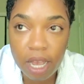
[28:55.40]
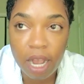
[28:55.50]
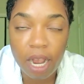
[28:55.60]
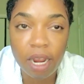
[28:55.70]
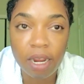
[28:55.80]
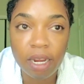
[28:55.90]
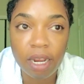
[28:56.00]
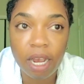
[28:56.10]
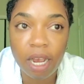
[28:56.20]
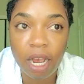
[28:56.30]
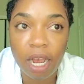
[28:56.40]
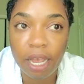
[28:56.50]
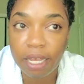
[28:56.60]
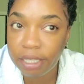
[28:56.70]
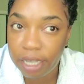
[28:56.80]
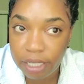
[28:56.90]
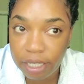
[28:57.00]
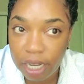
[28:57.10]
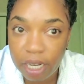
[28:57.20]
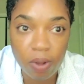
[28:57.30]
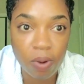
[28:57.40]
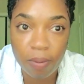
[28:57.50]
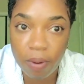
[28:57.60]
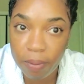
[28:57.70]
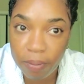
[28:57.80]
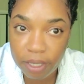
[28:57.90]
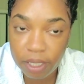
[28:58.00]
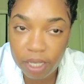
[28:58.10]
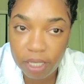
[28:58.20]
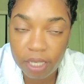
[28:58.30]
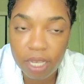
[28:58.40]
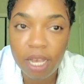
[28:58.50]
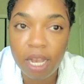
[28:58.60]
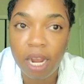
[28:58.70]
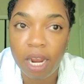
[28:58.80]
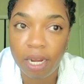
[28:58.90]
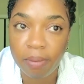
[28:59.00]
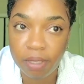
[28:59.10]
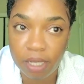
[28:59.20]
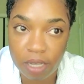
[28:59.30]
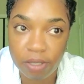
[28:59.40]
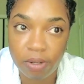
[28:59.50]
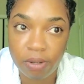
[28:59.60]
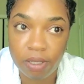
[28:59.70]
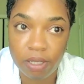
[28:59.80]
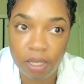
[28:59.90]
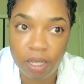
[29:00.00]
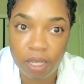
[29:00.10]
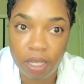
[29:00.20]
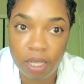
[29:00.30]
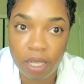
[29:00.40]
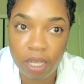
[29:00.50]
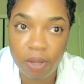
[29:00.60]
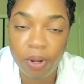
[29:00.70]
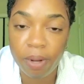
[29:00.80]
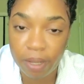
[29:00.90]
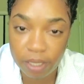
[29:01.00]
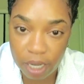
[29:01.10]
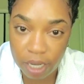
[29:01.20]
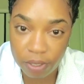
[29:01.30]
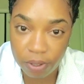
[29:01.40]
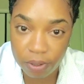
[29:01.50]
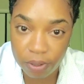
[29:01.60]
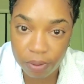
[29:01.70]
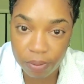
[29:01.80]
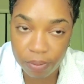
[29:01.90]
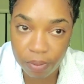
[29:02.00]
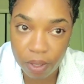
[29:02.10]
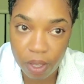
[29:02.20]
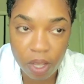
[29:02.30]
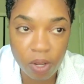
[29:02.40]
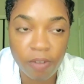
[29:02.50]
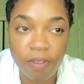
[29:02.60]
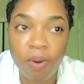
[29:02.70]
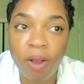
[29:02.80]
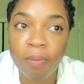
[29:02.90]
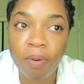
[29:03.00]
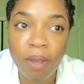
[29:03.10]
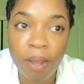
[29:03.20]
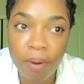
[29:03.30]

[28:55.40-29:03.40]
or extension, go on about my business, or them sort out. But them a sort out. Now if they want to put me on